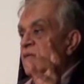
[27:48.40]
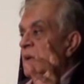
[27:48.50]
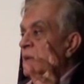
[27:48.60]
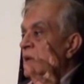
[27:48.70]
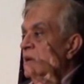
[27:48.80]

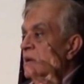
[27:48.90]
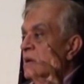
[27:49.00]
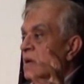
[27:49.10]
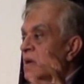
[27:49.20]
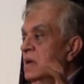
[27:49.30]
family,
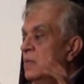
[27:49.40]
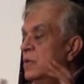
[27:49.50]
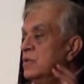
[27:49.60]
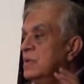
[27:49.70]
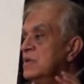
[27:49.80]
and I
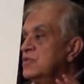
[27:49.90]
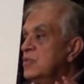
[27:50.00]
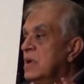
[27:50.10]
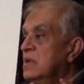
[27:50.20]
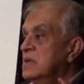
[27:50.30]
want to
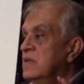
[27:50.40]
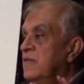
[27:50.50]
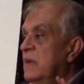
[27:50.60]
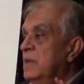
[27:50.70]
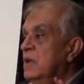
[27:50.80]
construct, there's a
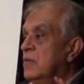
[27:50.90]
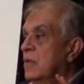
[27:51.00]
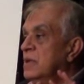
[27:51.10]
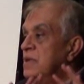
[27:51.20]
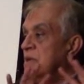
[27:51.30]
family
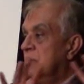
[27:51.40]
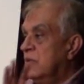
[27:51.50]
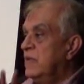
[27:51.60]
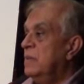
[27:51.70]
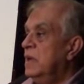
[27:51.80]
called the
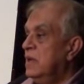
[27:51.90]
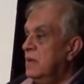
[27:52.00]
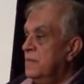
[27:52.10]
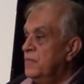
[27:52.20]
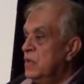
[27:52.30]
Dharma family.
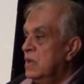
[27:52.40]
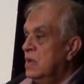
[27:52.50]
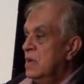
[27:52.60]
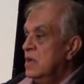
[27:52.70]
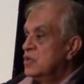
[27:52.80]

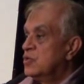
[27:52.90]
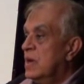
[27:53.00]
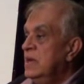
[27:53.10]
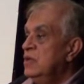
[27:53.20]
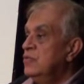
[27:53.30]
So
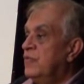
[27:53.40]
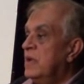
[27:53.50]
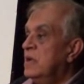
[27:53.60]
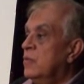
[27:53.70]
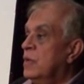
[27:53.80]
I need to
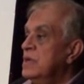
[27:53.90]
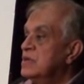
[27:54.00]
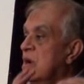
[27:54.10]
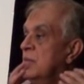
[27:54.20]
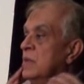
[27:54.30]
find out what is
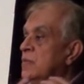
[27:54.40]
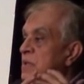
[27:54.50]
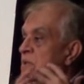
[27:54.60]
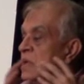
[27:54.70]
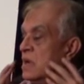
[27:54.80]
common
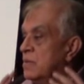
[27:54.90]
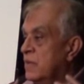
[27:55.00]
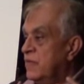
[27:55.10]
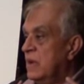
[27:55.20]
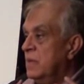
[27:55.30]
within the
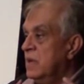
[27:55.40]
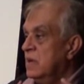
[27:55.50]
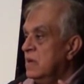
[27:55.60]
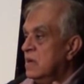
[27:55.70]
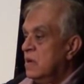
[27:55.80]
Dharma
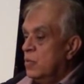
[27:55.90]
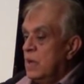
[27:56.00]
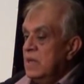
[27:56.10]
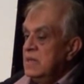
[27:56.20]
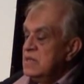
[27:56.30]
family,
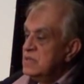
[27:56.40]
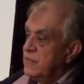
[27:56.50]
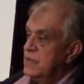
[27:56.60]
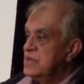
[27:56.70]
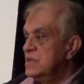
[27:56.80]
while there's
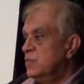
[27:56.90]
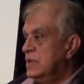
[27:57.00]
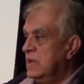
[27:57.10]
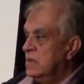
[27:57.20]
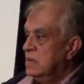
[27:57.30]
differences
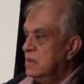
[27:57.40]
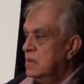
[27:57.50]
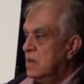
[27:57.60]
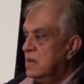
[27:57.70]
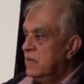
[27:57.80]
within.
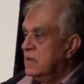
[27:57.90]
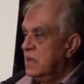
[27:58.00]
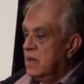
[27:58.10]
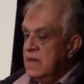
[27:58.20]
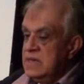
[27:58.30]

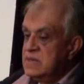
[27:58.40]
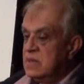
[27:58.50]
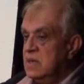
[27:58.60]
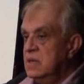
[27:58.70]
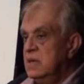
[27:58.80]
There are
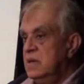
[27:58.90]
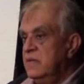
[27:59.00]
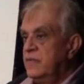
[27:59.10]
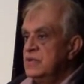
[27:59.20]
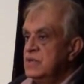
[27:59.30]
internal
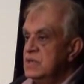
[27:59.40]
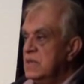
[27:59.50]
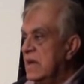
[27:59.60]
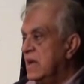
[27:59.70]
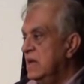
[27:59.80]
differences
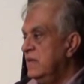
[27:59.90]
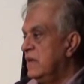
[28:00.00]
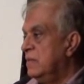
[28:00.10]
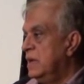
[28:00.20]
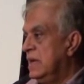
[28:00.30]
like any
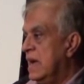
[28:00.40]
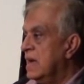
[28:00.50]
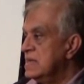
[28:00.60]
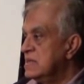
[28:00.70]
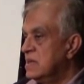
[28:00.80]
family
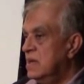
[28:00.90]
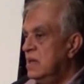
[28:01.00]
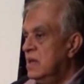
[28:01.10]
has,